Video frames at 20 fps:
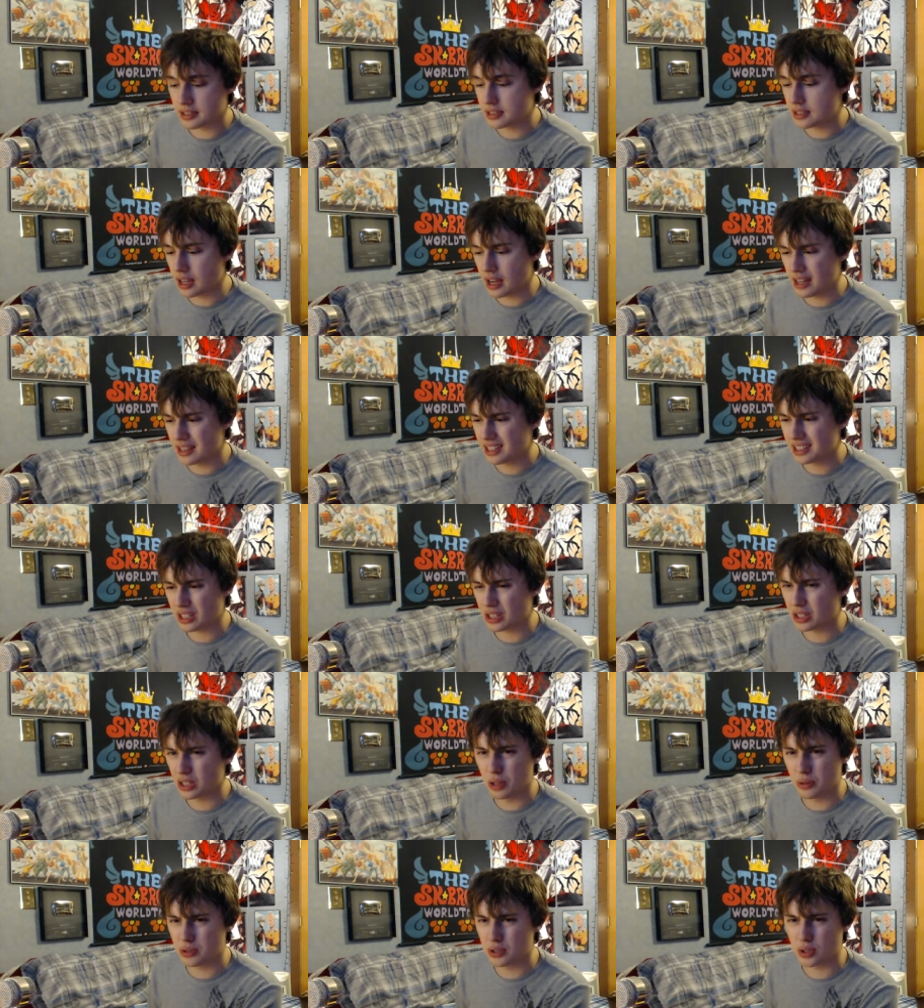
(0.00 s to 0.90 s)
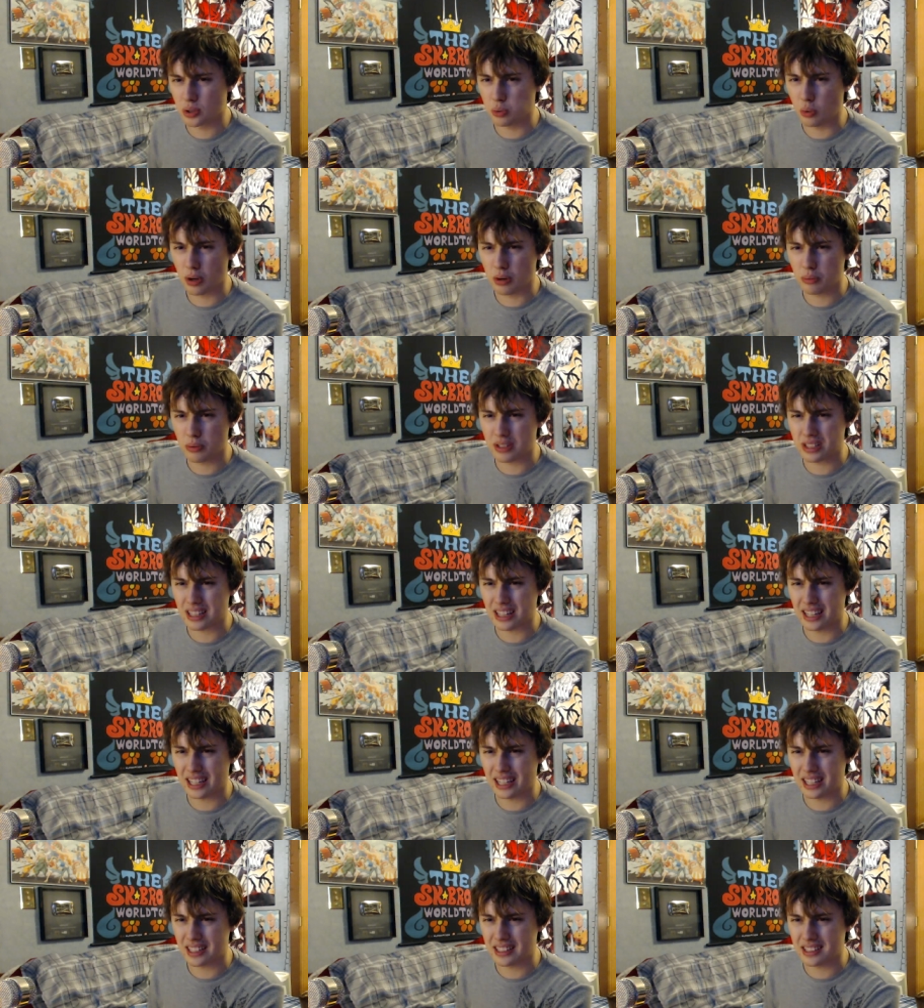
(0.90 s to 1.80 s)
I think the closest one was
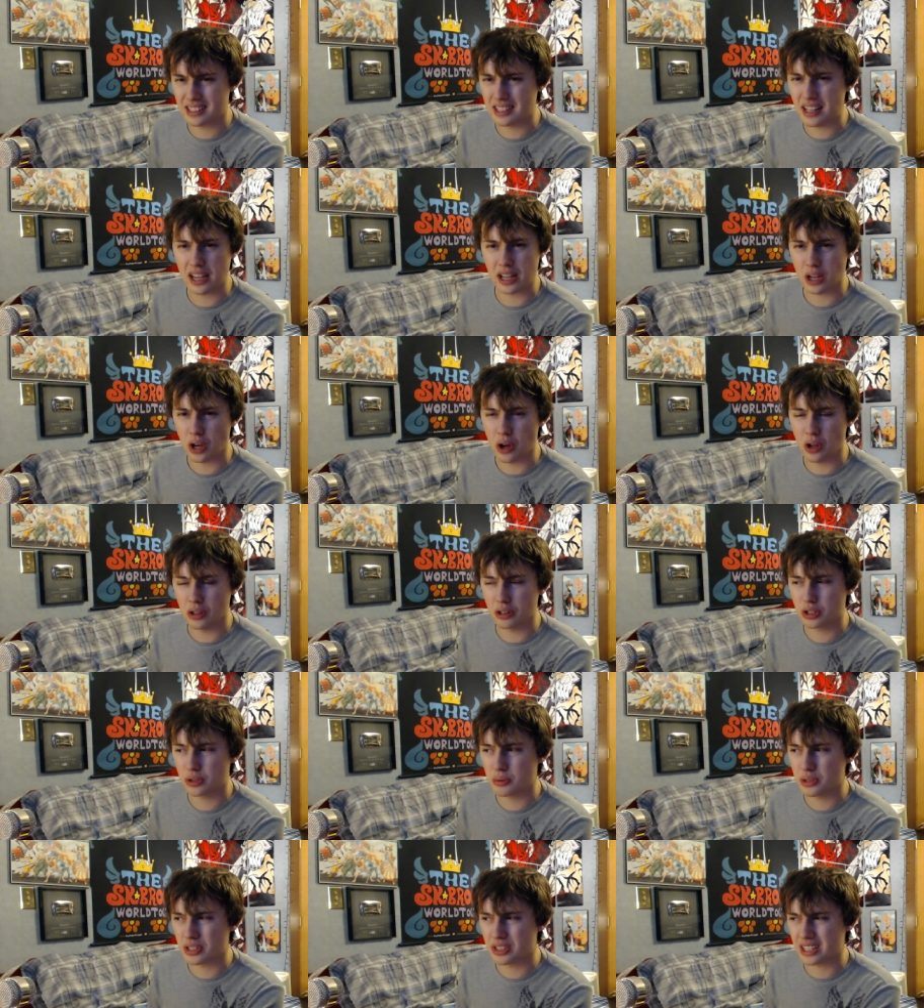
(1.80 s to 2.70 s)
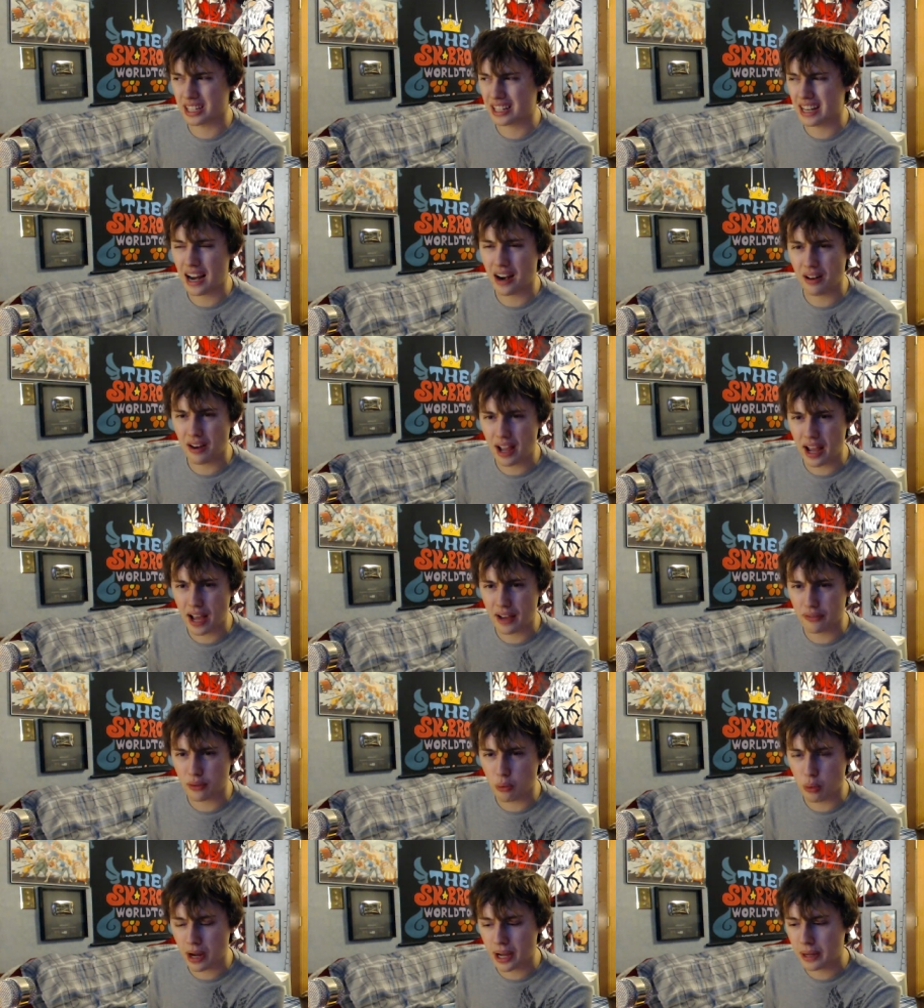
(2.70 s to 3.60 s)
like in State College, which is like an hour and a half
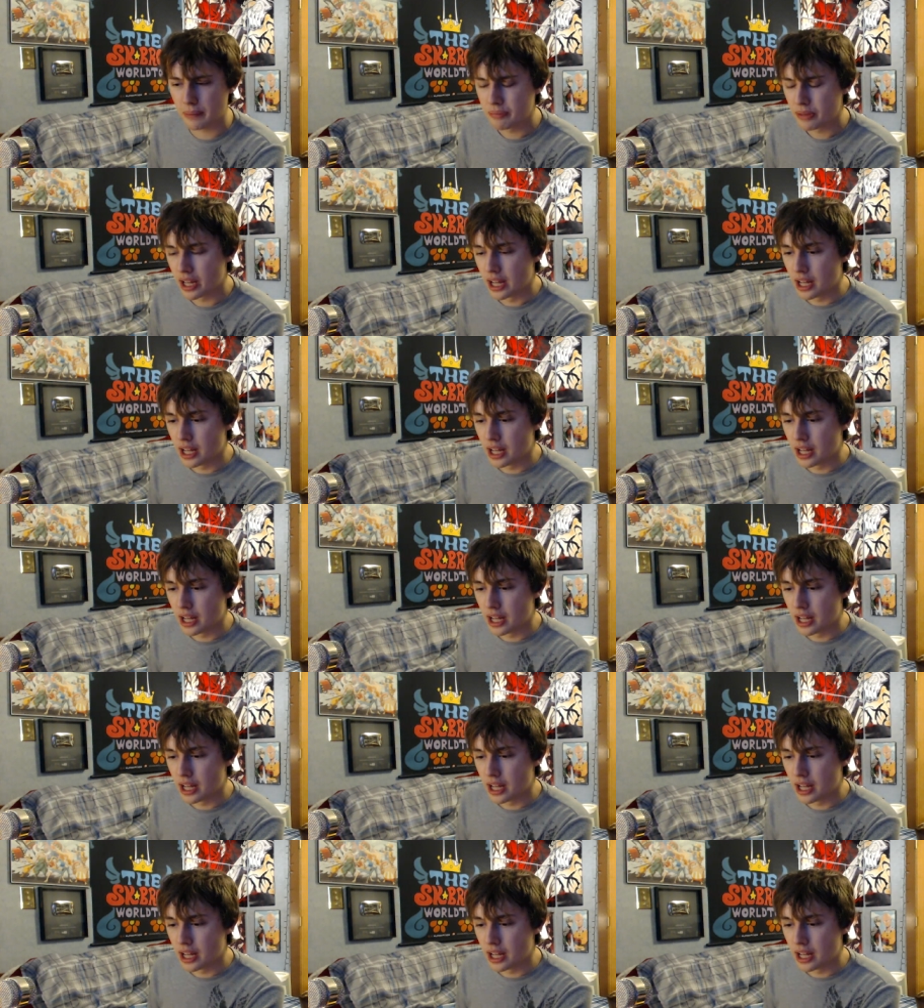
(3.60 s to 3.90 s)
away.